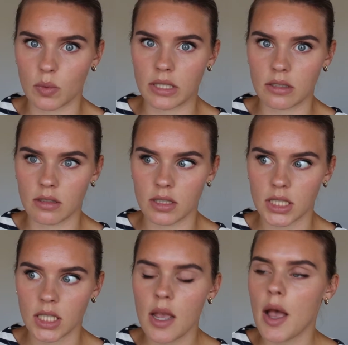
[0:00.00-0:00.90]
when it does.
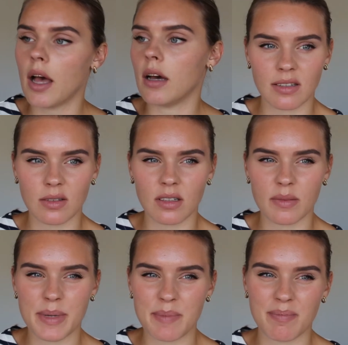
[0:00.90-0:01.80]
It's all
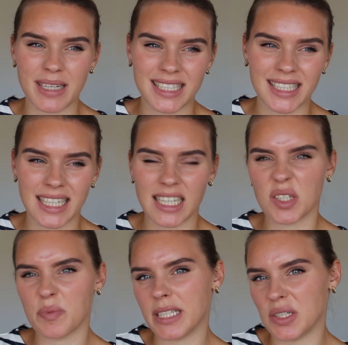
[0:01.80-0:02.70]
a bit messy, a
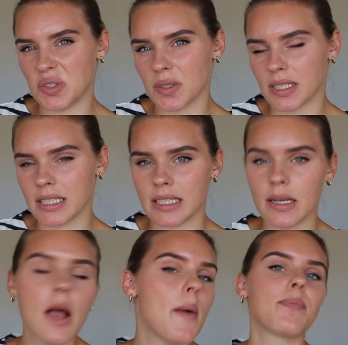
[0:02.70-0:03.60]
little bit dirty.
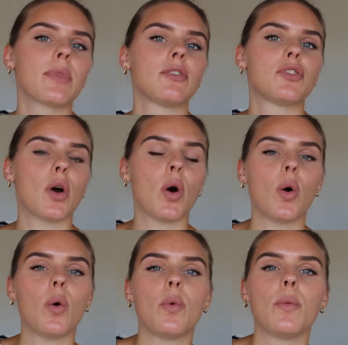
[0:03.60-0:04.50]
So
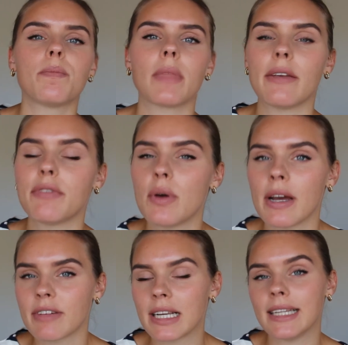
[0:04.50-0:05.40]
if you
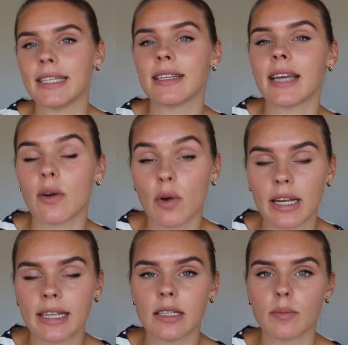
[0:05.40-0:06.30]
have a cleaning day or a
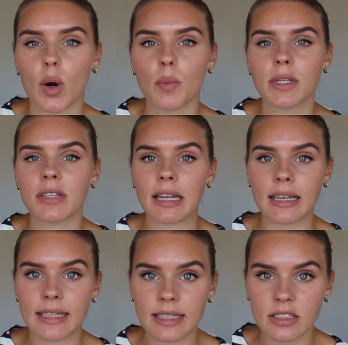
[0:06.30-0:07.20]
cleaning moment, at
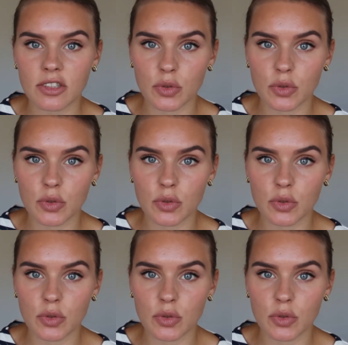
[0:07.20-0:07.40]
least